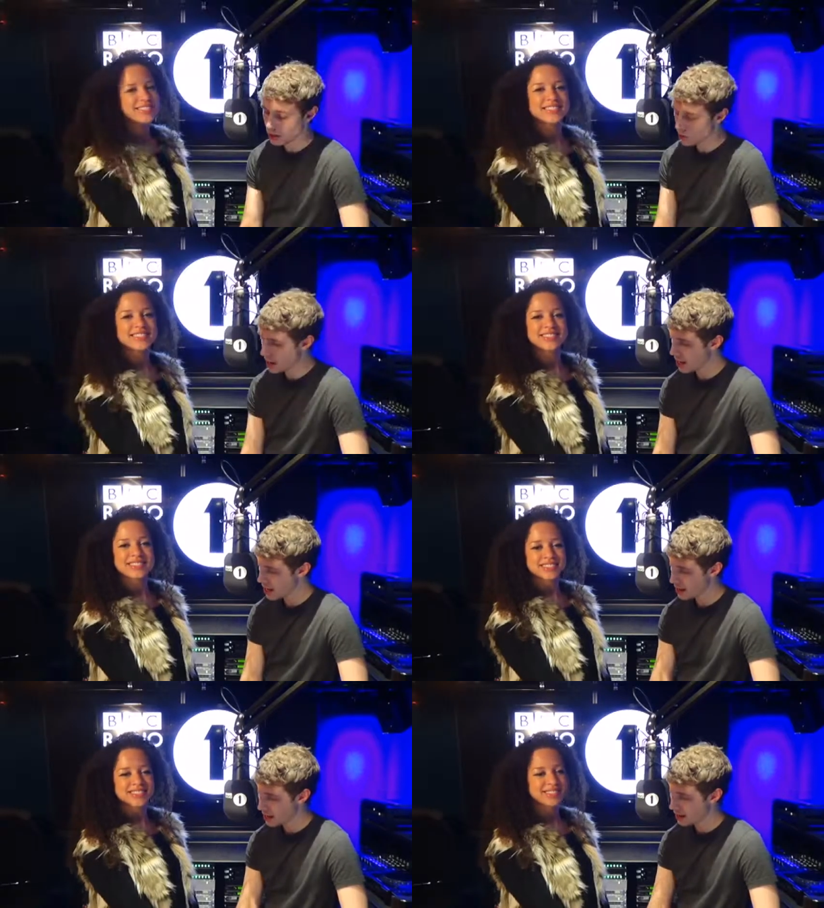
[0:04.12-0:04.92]
Speaker 1: You're
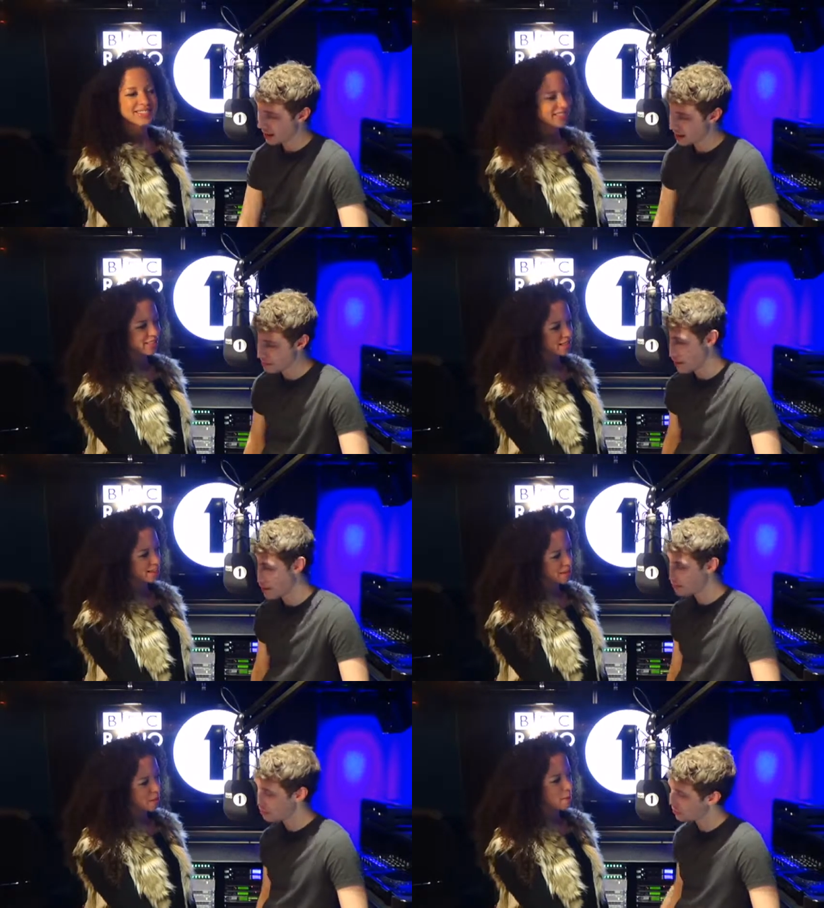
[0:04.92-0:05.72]
here. I'm
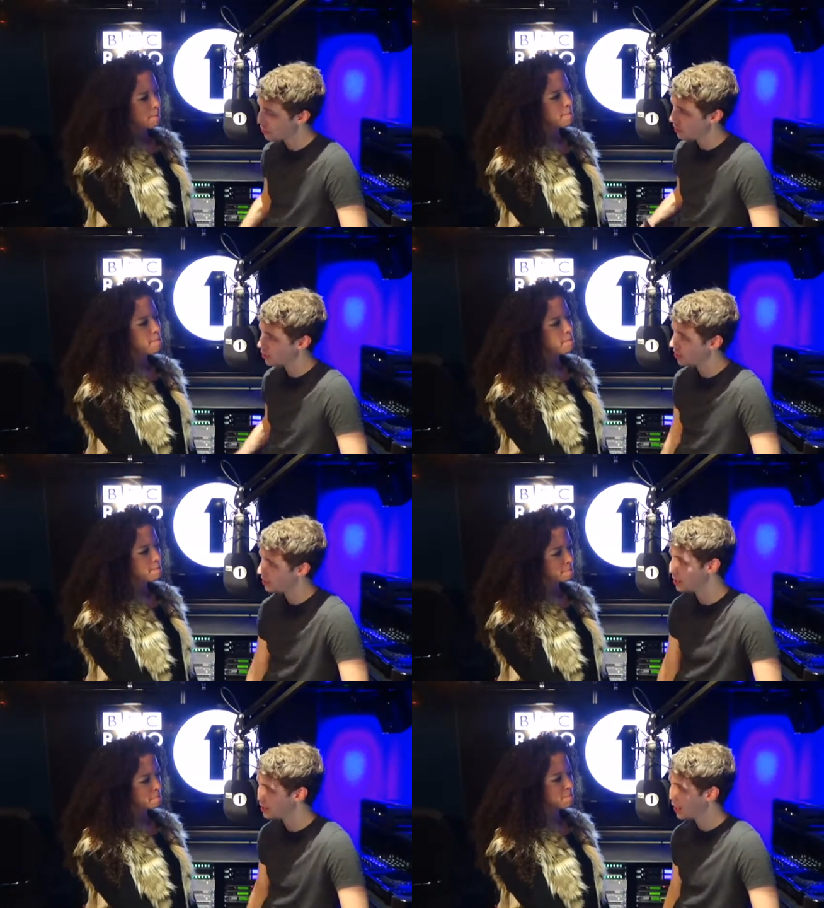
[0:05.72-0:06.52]
here. I've got my
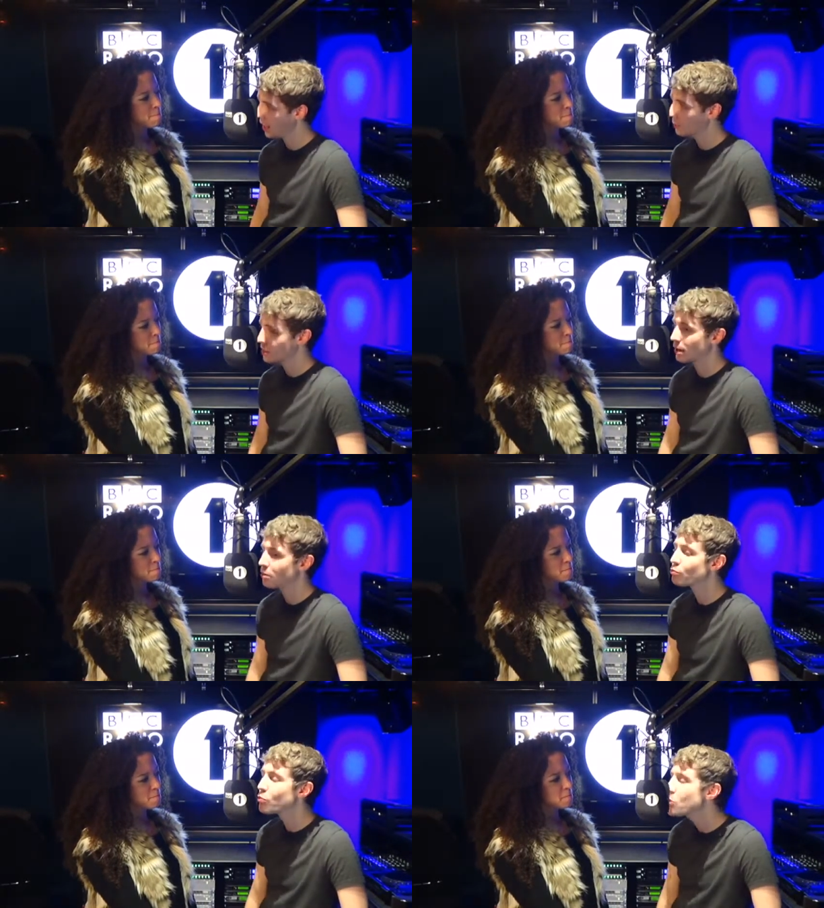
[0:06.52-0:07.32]
questions. Mm. We're
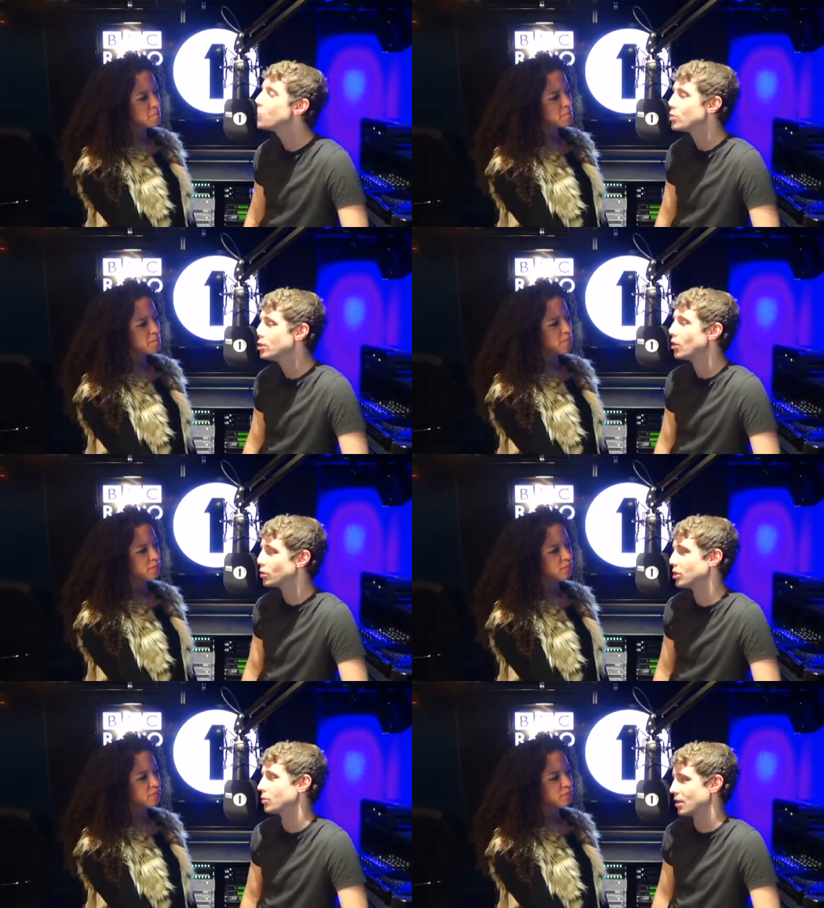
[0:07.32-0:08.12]
seen rude
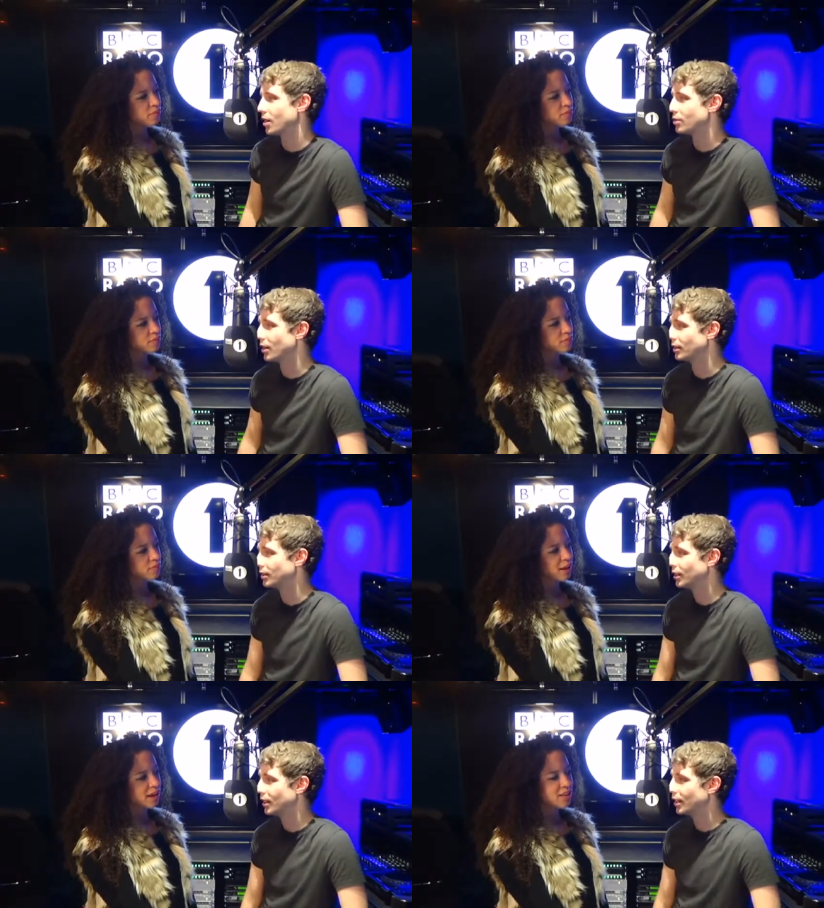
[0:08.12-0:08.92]
not to do a slow
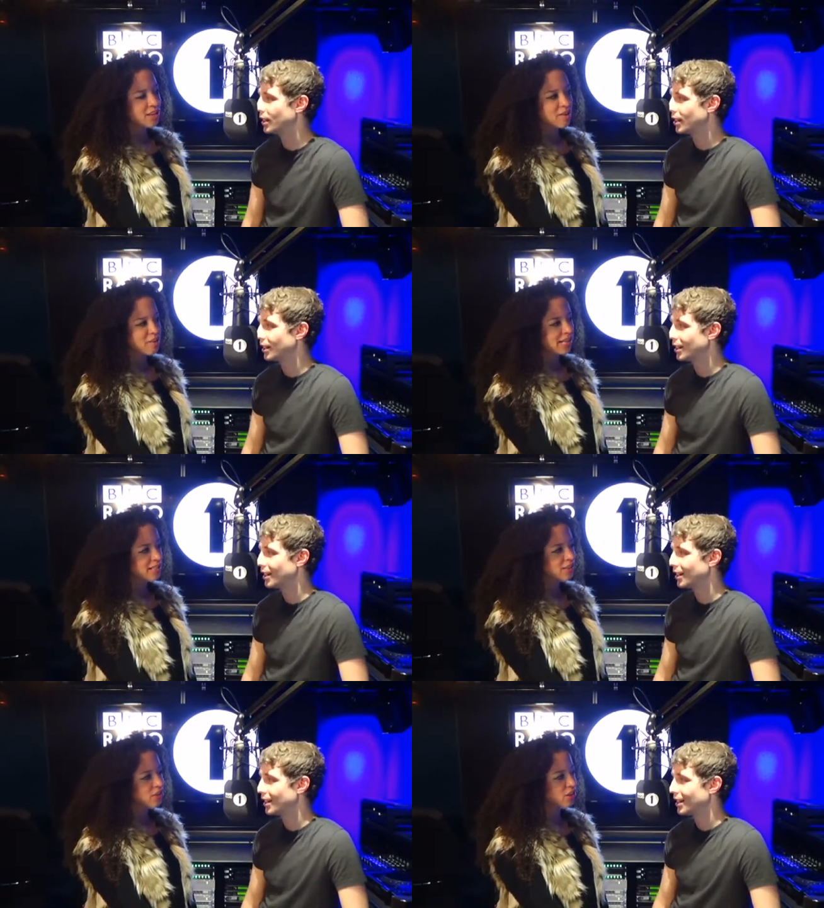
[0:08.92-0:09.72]
dance.
Speaker 2: I don't have my
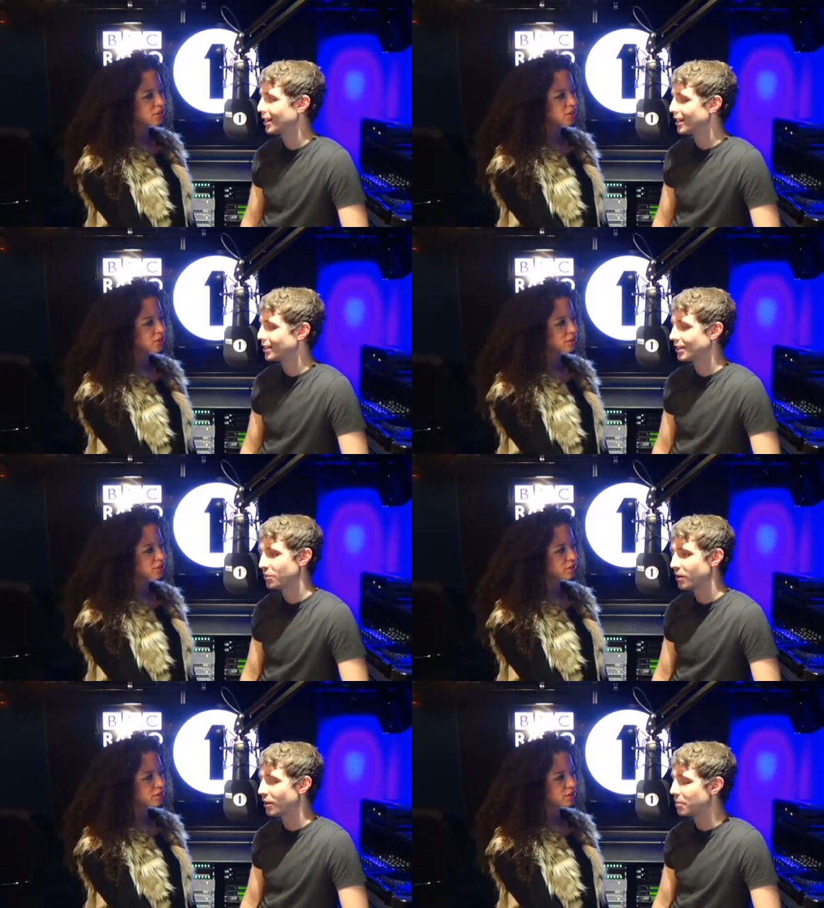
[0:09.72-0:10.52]
dancing shoes on.
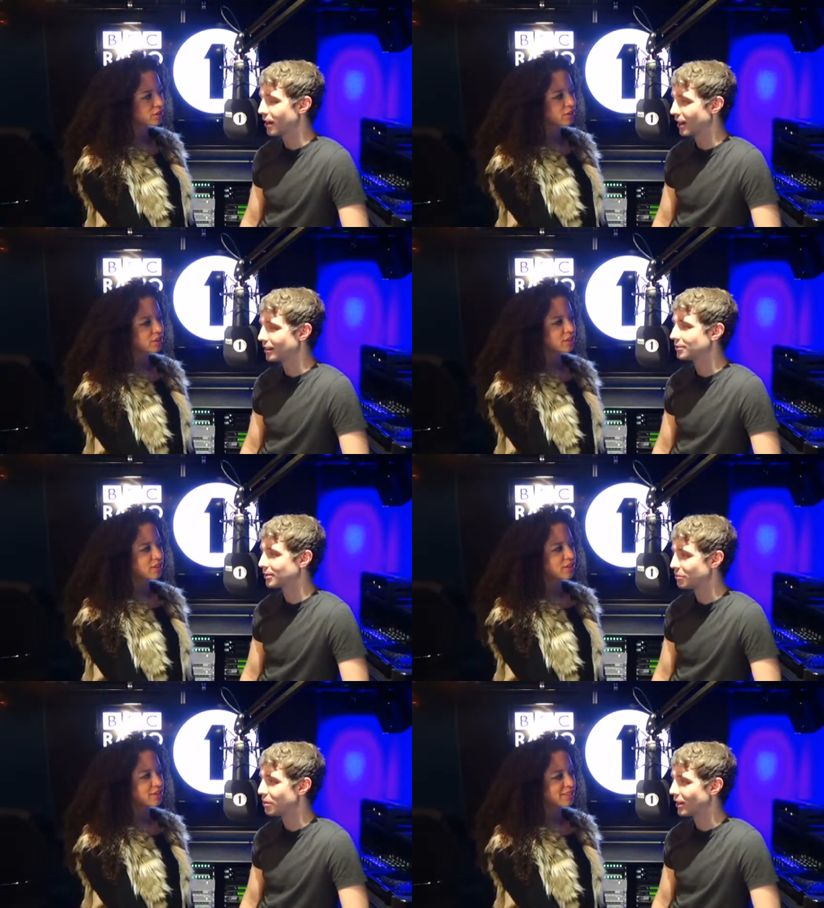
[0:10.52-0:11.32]
Speaker 1: Don't worry about it.
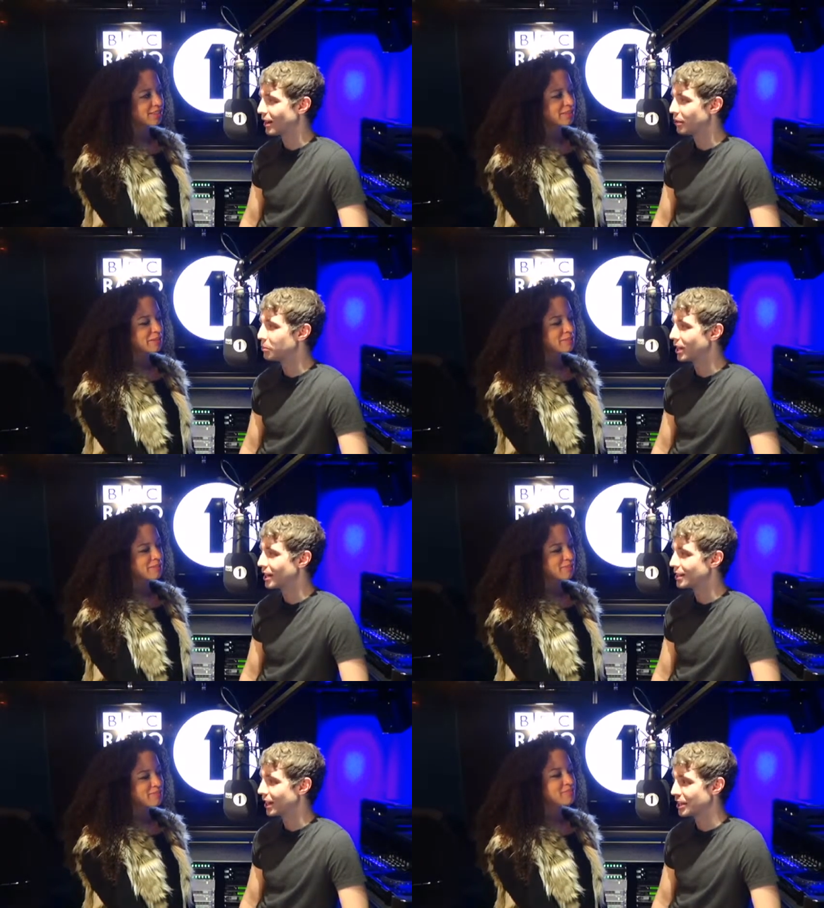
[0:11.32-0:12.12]
Don't worry. I will
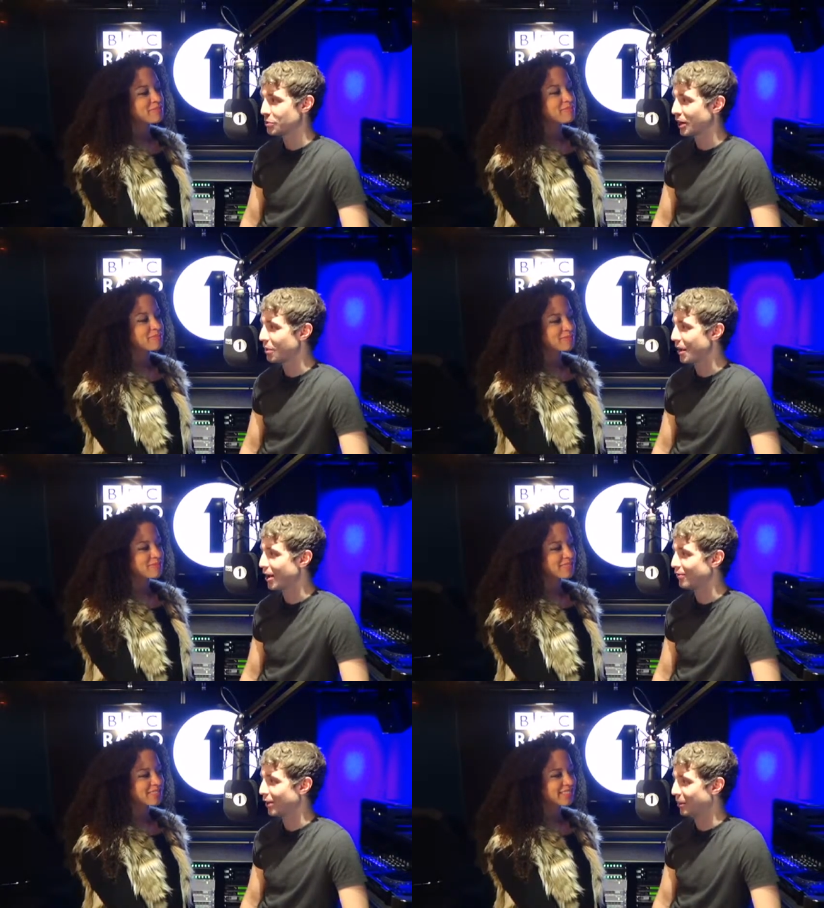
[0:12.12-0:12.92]
lead. Unless you want to go
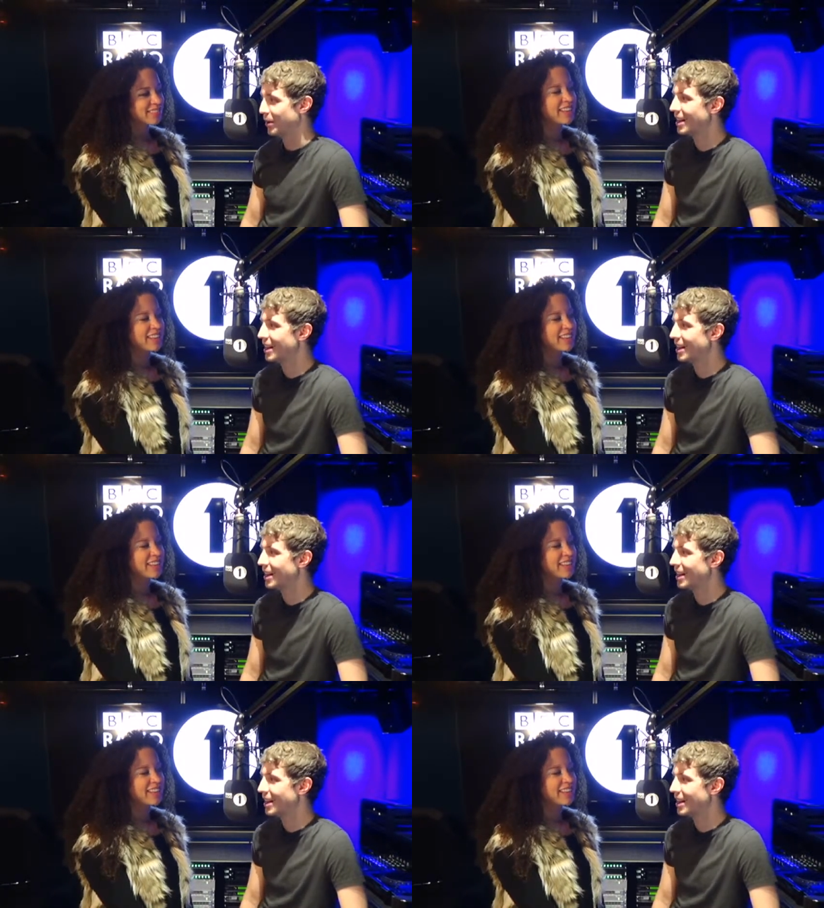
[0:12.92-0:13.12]
barefoot.